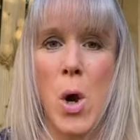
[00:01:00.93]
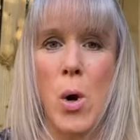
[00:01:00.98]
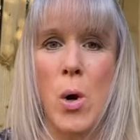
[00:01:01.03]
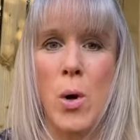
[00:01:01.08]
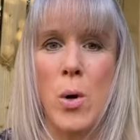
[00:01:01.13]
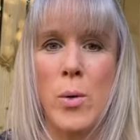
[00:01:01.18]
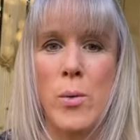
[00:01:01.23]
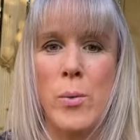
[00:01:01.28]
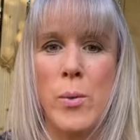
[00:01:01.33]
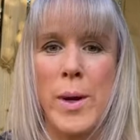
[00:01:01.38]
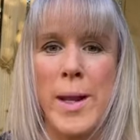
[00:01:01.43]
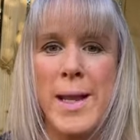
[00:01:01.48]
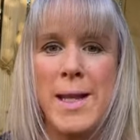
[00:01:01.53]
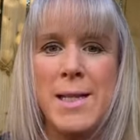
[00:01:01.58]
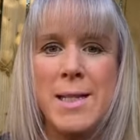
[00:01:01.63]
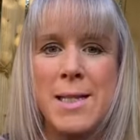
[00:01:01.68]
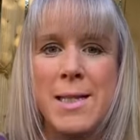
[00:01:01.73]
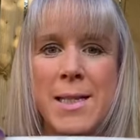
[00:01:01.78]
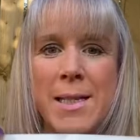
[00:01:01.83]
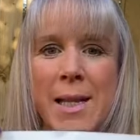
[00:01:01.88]
On
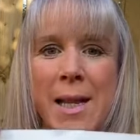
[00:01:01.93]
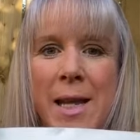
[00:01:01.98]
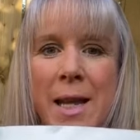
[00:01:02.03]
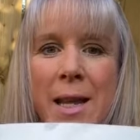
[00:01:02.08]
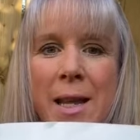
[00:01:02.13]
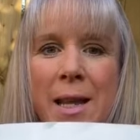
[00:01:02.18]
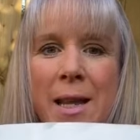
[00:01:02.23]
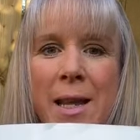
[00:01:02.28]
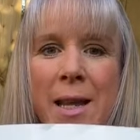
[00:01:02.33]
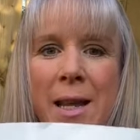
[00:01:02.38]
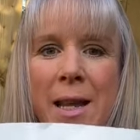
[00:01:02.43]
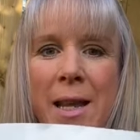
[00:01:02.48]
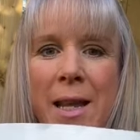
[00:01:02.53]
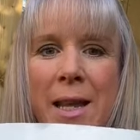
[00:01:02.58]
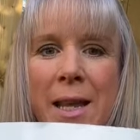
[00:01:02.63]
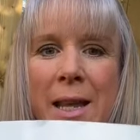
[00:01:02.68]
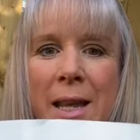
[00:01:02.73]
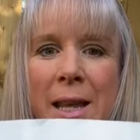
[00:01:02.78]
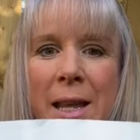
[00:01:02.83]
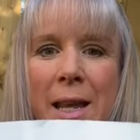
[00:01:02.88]
Wednesday,
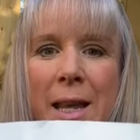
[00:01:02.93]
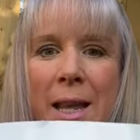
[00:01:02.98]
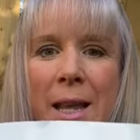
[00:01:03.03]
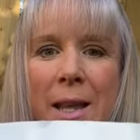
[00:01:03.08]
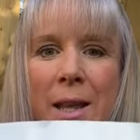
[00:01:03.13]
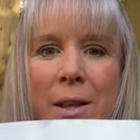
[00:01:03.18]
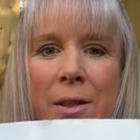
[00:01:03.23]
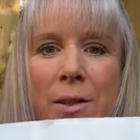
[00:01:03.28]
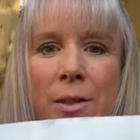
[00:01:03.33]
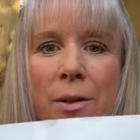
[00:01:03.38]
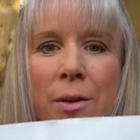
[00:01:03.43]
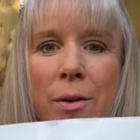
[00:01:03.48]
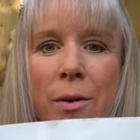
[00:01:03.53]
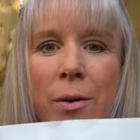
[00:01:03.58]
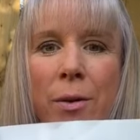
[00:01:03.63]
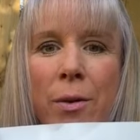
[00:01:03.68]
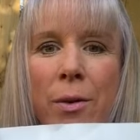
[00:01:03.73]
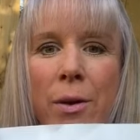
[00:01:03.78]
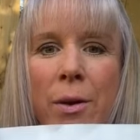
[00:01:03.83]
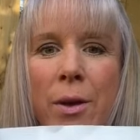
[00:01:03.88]
he ate
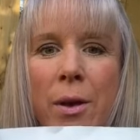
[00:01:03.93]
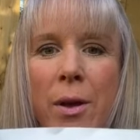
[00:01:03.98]
through